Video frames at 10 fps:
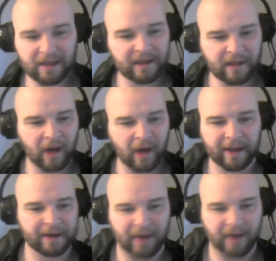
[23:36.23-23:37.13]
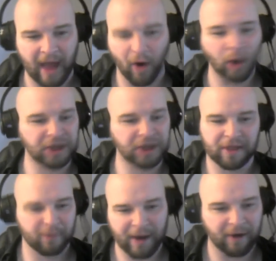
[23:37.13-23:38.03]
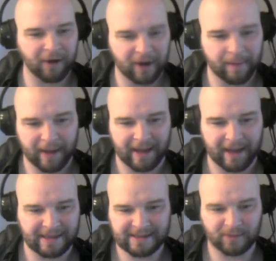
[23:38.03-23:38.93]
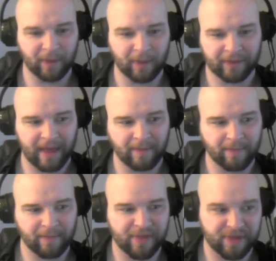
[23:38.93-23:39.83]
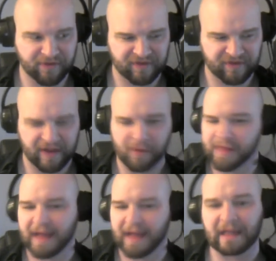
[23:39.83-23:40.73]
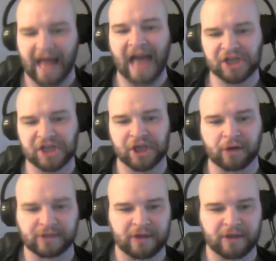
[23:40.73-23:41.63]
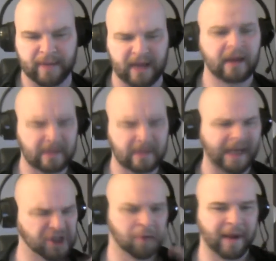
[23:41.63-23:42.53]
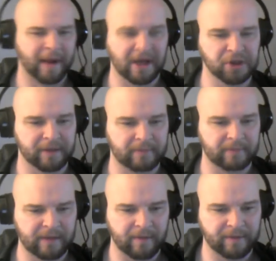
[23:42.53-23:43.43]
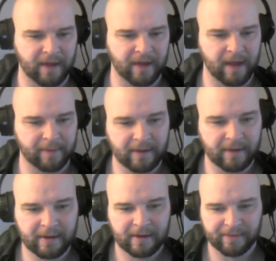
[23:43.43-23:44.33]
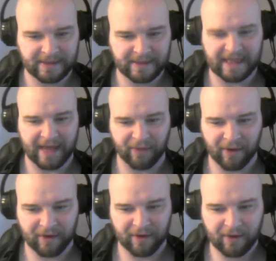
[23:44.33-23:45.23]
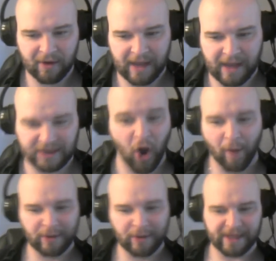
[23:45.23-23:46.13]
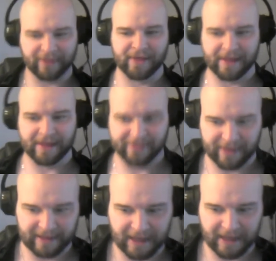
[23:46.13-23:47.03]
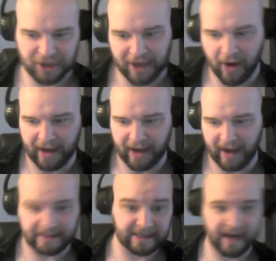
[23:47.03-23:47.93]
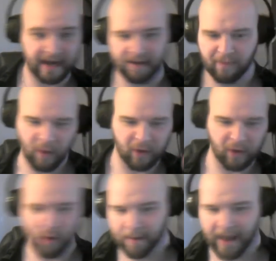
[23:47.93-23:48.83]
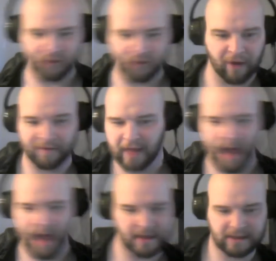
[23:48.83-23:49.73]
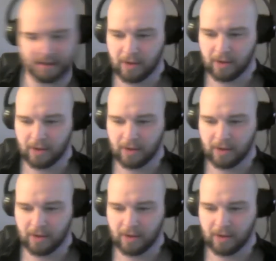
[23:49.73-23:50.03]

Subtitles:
Luck and RG3 are going to be. It's what they still think last year is going to be. Last year might actually live up to the hype. This is it's almost like the legendary 1984 quarterback draft class,